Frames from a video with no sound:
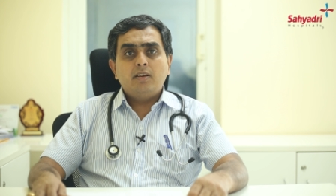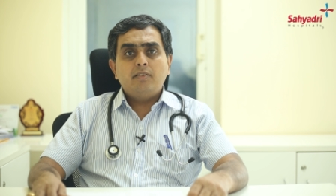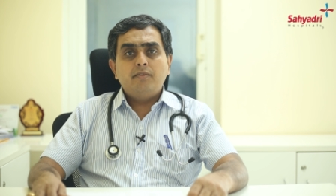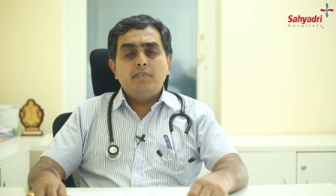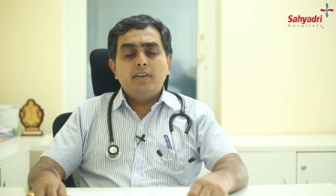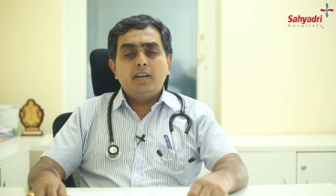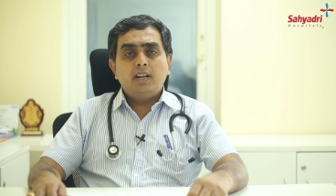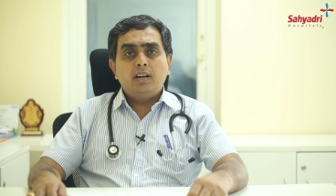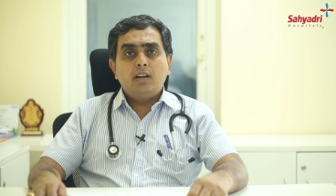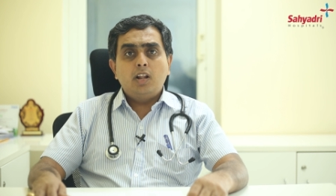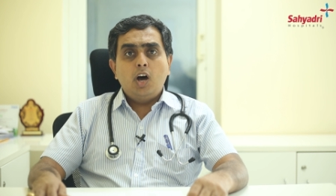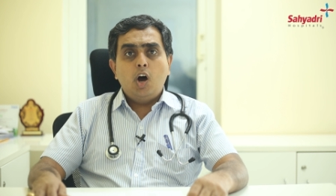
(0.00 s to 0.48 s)

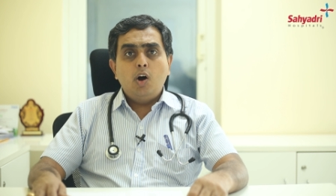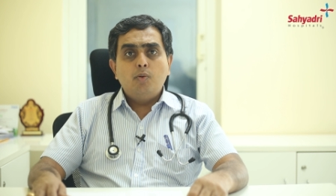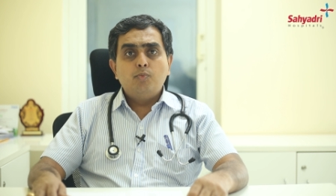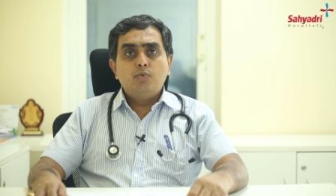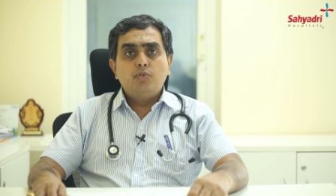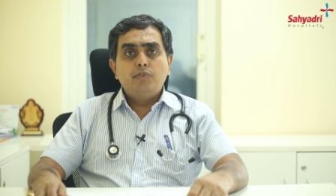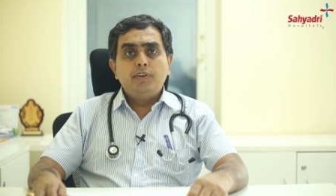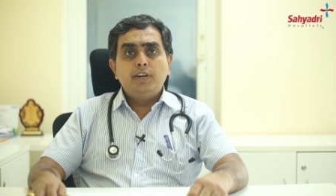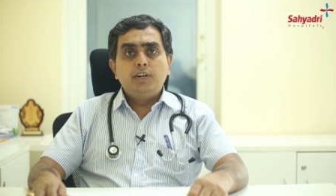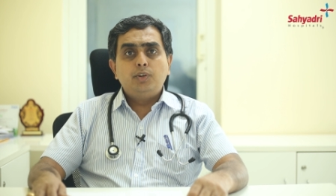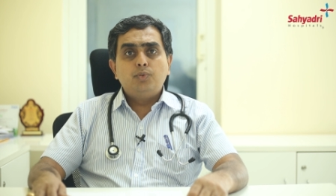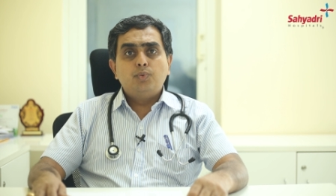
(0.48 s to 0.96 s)
we are now
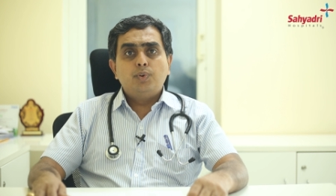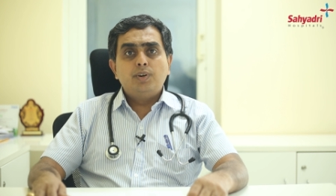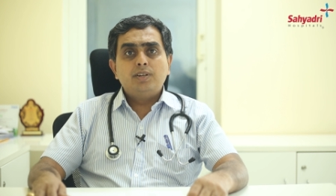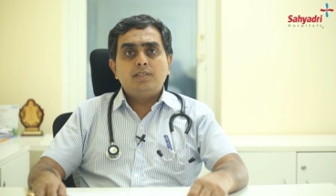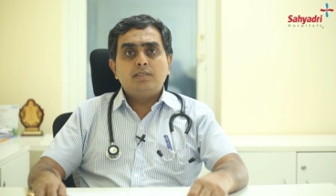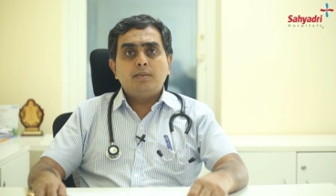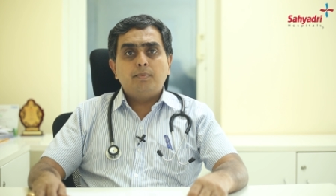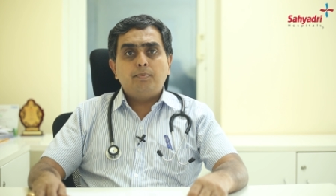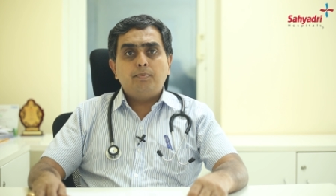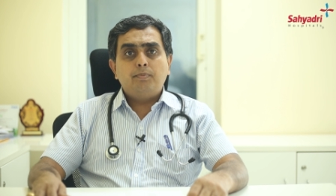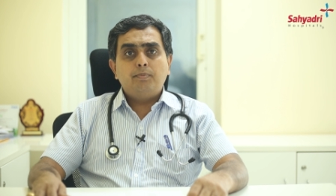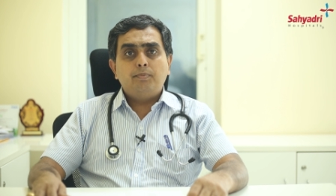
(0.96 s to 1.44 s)
moving
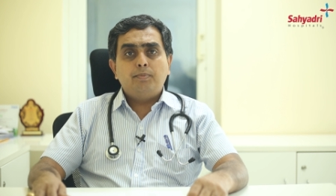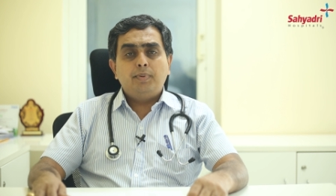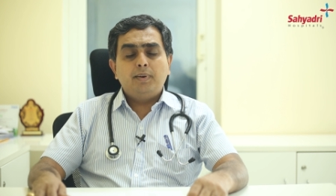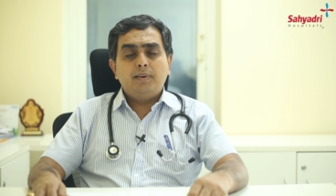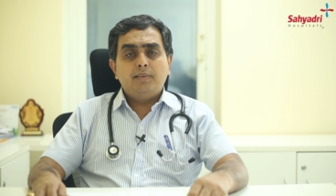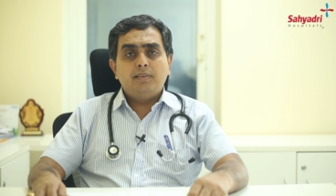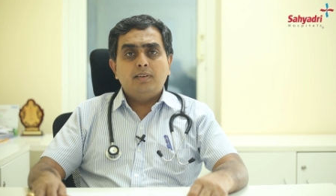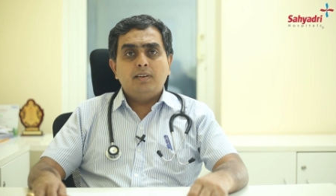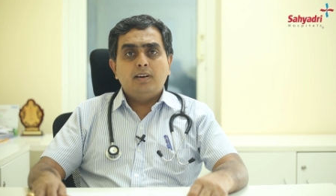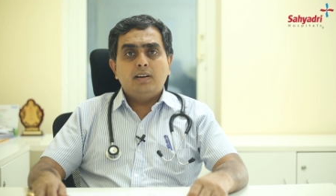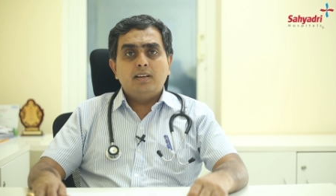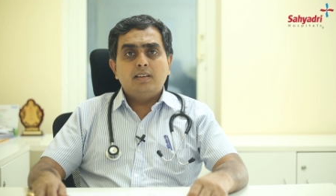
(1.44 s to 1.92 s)
towards a,
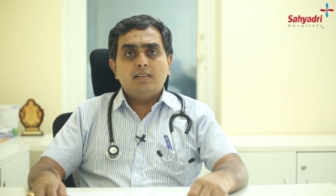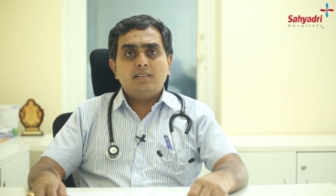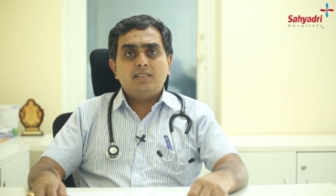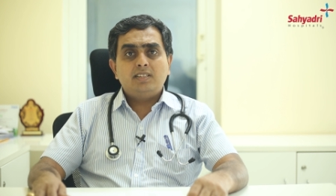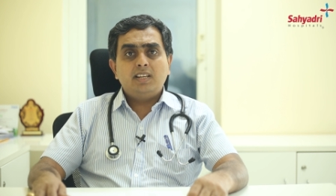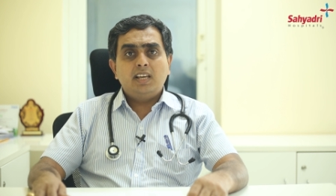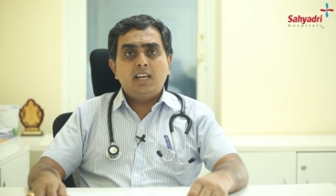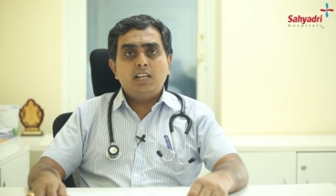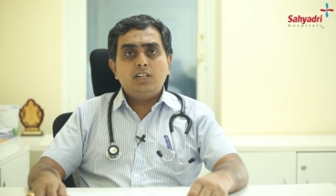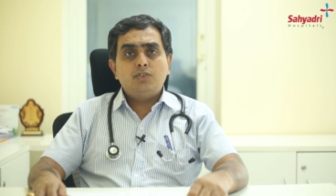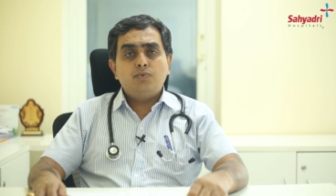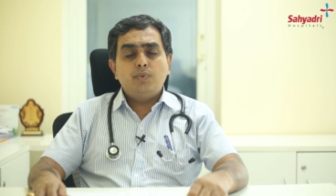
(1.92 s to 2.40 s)
a
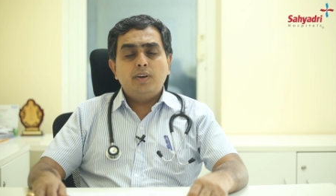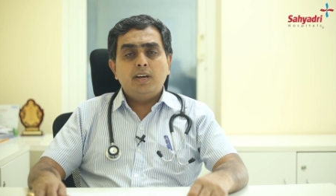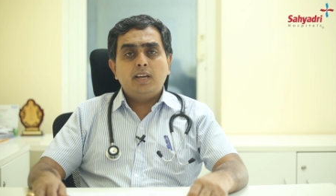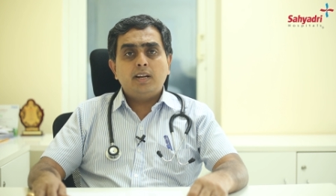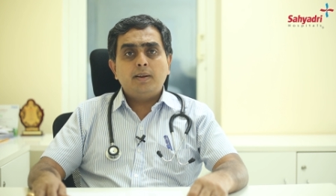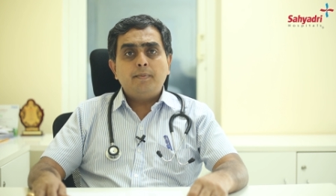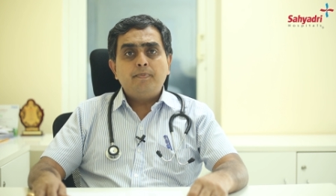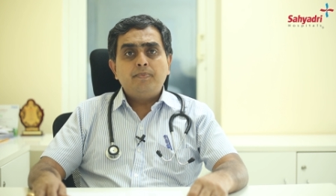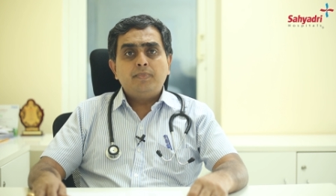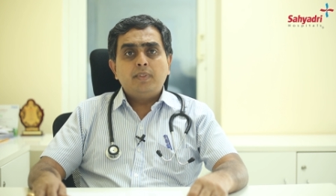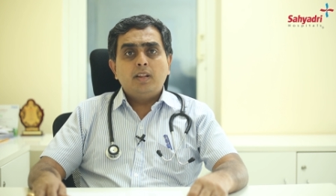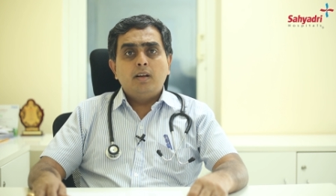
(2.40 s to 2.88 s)
stage
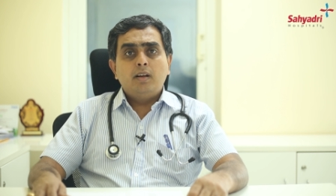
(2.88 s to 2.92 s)
where